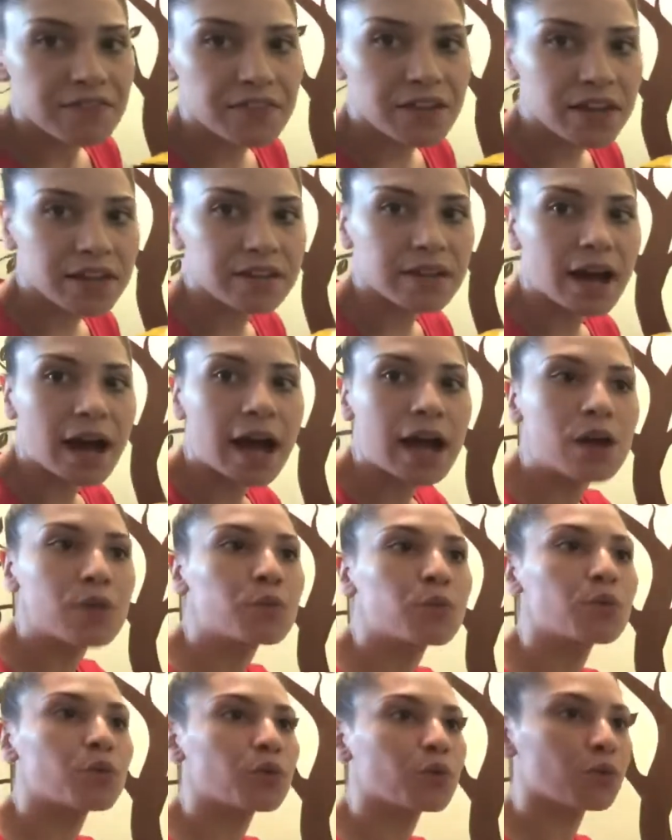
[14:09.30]
then I
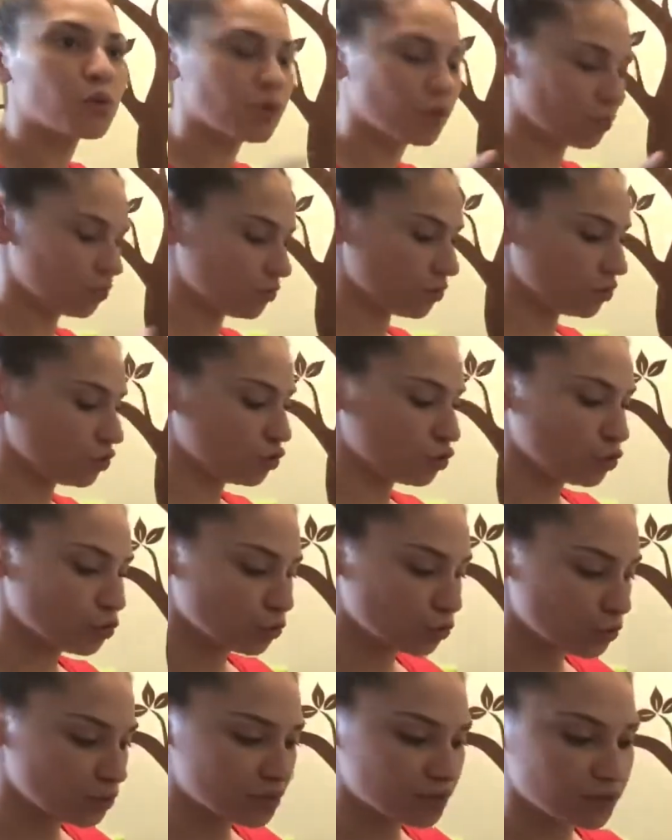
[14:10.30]
will
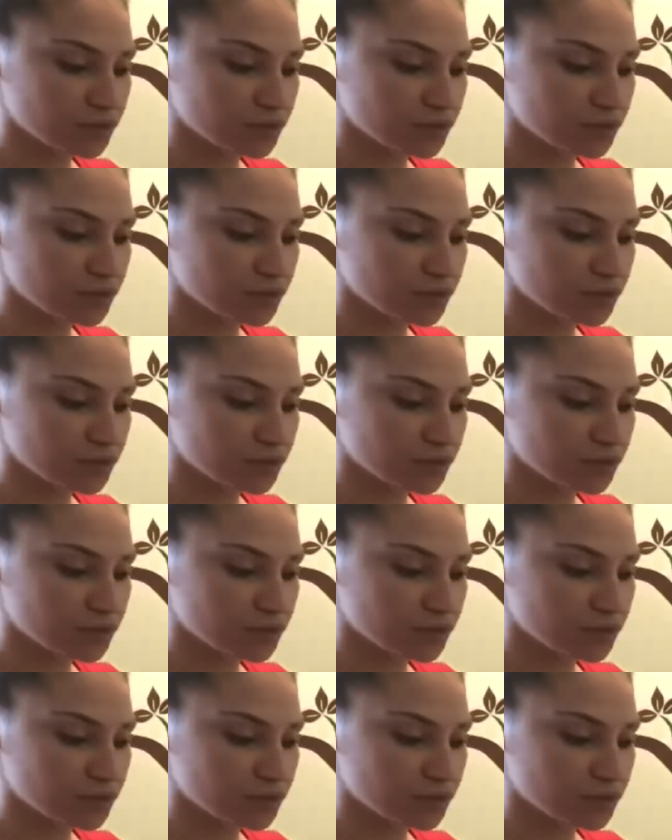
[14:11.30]
use